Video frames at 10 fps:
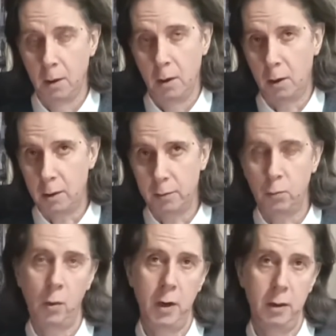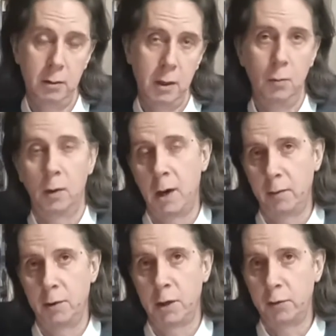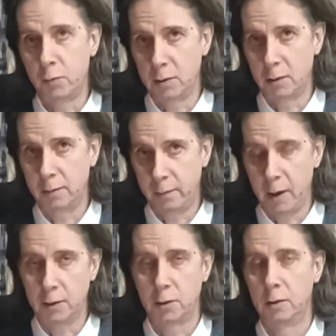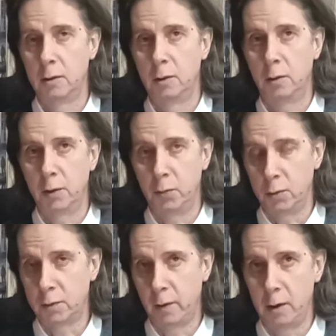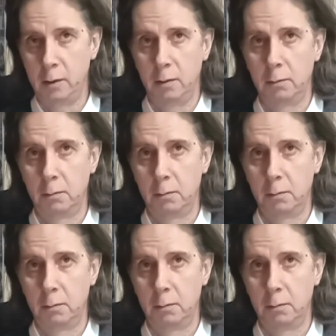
Either way, it will have a detrimental effect on the book's value.